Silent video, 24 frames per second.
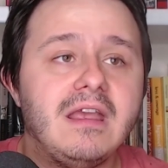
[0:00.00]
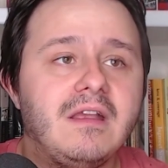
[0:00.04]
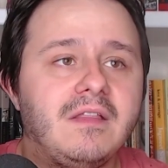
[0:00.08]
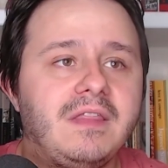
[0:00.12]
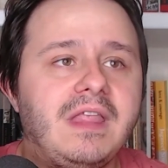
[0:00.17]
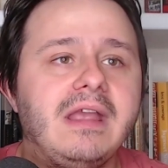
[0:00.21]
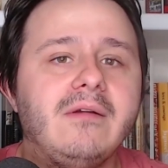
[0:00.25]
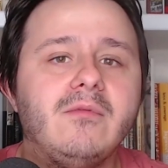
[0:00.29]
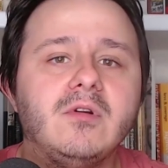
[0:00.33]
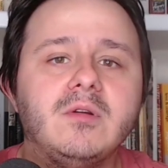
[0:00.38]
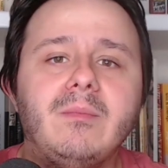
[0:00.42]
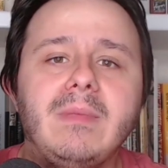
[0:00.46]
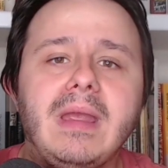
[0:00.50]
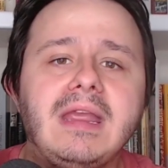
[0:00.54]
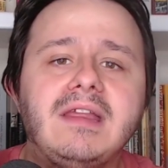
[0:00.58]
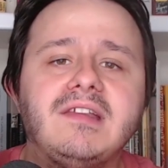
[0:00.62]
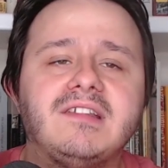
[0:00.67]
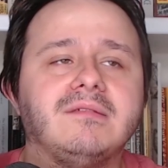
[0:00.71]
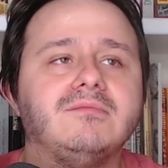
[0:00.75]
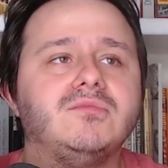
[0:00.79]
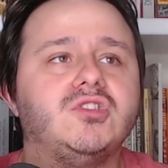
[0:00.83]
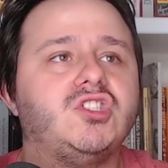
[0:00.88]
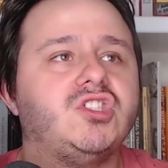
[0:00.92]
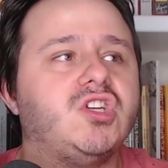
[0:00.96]
They would make
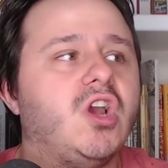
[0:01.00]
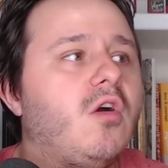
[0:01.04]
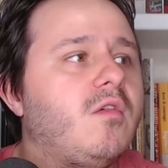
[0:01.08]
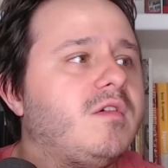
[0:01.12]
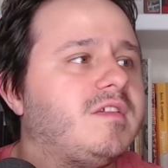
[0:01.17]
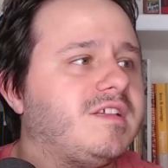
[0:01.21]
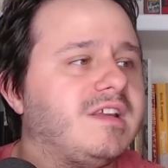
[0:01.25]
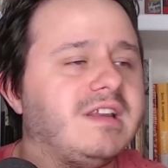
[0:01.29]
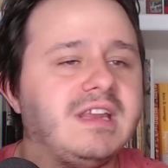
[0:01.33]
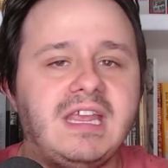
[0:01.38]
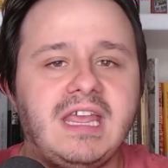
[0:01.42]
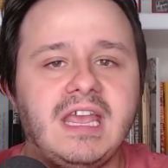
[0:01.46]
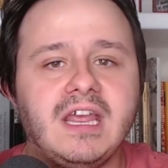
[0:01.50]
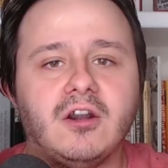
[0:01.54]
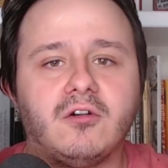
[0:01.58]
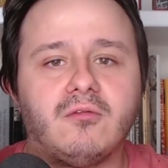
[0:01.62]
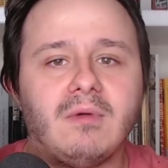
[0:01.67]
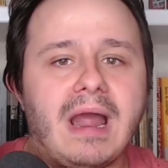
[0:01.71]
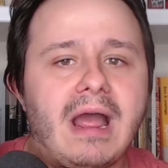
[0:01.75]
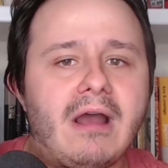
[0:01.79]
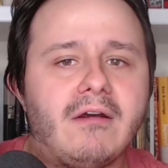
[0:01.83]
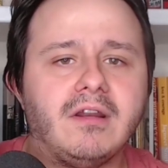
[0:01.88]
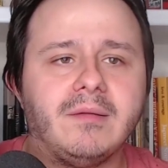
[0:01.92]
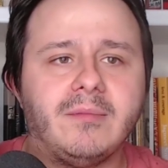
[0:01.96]
some jokes and kid
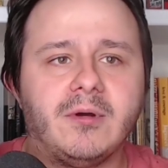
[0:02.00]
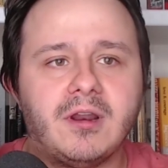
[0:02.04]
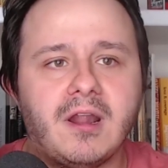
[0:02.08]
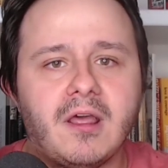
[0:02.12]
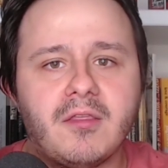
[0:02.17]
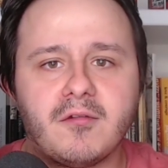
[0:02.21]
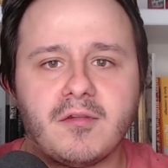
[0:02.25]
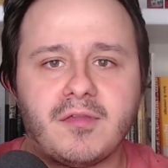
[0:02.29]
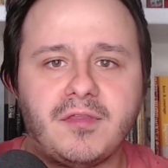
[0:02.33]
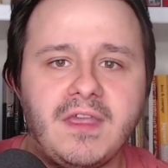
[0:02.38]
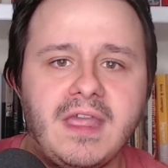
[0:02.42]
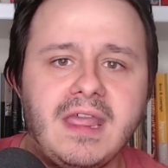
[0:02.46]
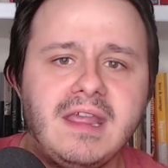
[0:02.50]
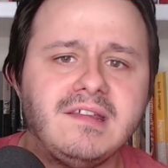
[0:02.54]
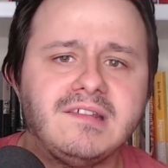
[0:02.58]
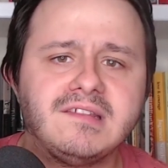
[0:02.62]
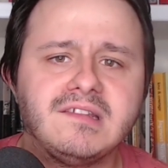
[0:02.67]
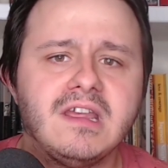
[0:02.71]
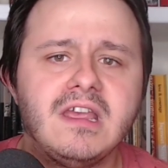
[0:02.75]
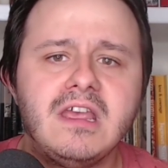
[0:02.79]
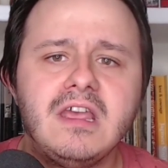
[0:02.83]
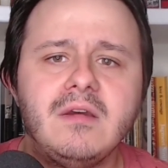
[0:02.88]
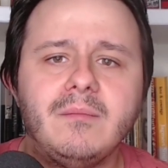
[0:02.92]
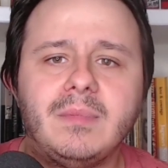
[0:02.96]
around about other
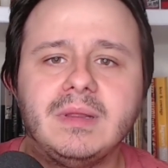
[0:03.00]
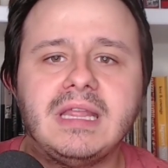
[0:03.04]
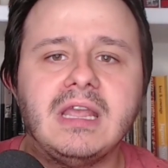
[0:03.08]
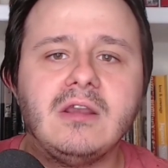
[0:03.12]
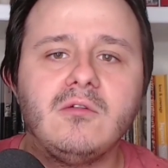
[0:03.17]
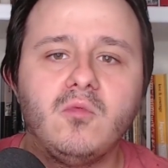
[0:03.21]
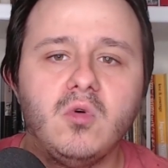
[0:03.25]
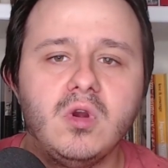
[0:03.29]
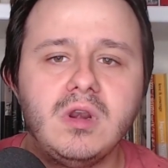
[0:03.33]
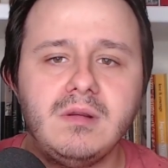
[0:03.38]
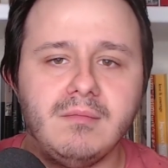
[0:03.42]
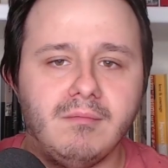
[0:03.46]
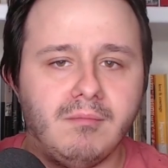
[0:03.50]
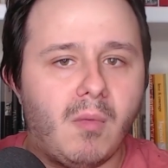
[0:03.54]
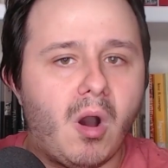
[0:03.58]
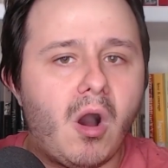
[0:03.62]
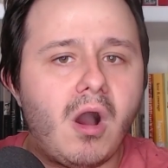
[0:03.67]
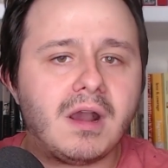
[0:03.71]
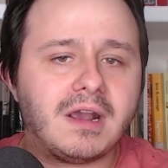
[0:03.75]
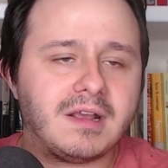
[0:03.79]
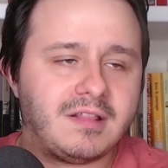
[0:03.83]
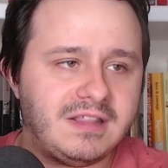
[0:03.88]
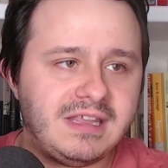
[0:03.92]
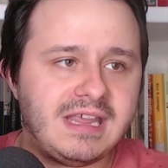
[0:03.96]
things, but they wouldn't
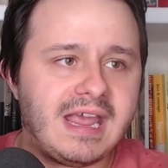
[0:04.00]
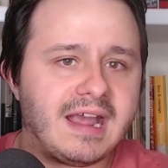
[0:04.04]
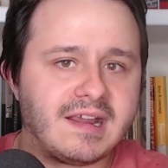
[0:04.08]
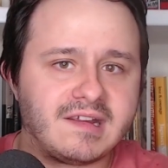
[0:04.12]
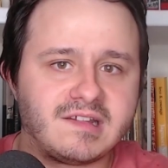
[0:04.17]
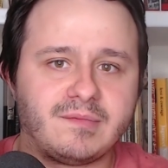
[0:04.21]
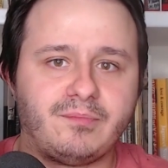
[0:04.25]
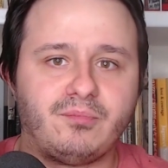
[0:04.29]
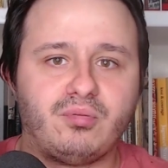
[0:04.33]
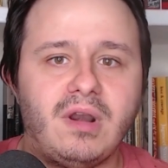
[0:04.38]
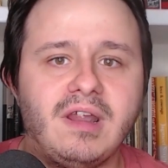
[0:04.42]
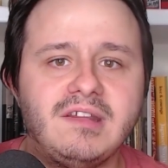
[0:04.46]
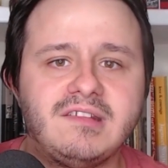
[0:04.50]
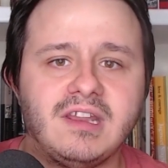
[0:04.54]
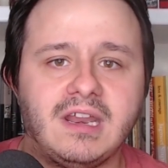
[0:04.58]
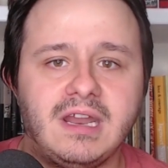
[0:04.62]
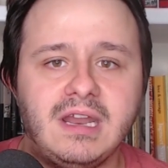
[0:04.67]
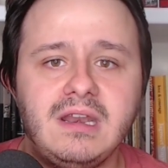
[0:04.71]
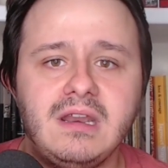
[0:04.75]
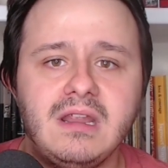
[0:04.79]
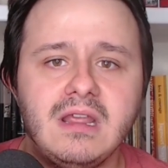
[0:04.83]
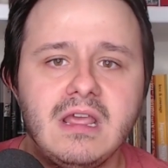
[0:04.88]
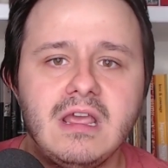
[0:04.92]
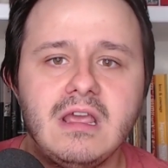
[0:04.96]
mock the
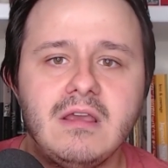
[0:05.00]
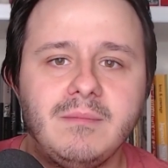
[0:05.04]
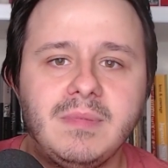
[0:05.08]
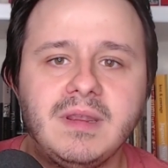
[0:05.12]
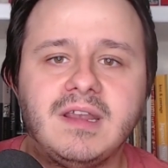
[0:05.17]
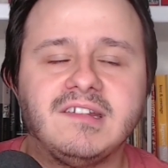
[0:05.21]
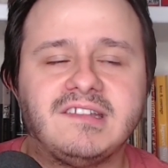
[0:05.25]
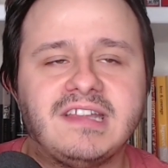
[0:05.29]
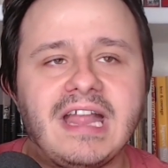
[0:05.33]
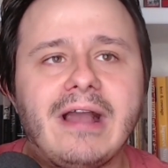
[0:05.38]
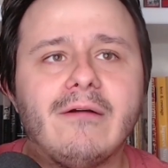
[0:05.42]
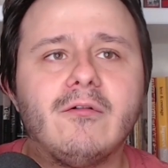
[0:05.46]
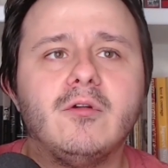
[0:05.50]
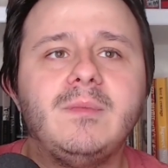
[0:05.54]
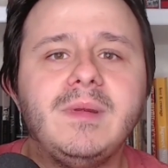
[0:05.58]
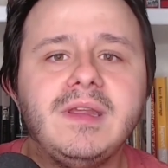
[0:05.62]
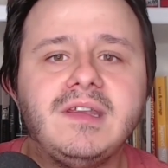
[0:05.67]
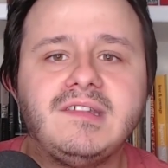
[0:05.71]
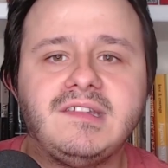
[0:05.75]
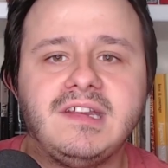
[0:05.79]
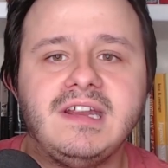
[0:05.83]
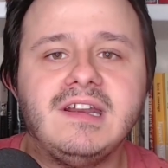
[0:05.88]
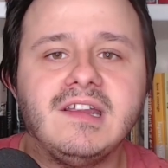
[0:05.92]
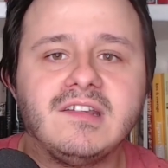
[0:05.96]
ex-president because that would be
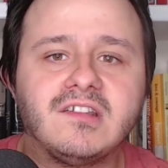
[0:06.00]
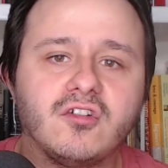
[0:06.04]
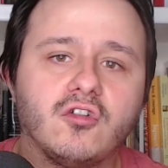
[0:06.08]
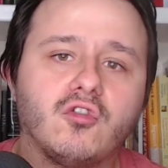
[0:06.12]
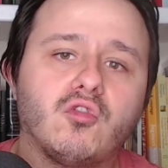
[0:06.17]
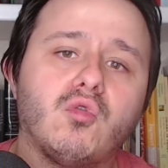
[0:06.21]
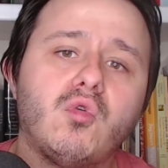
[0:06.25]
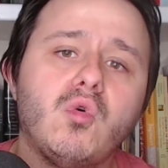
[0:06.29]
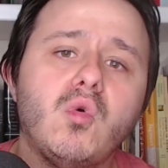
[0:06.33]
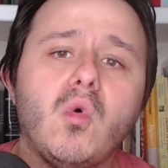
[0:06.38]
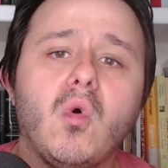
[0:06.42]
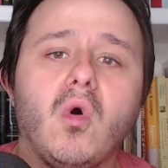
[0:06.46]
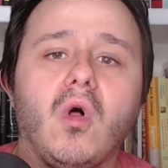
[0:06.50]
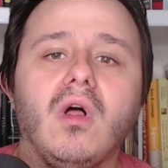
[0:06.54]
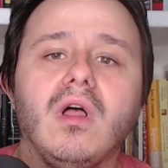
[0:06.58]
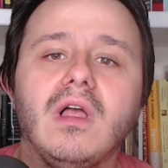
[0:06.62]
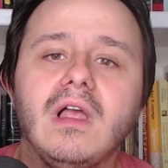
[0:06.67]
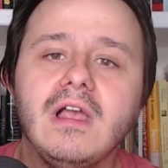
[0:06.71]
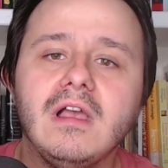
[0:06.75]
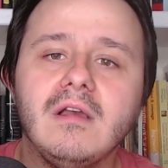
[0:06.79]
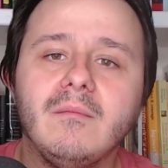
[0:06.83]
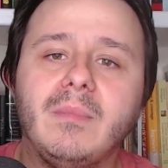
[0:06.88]
seen as cruel.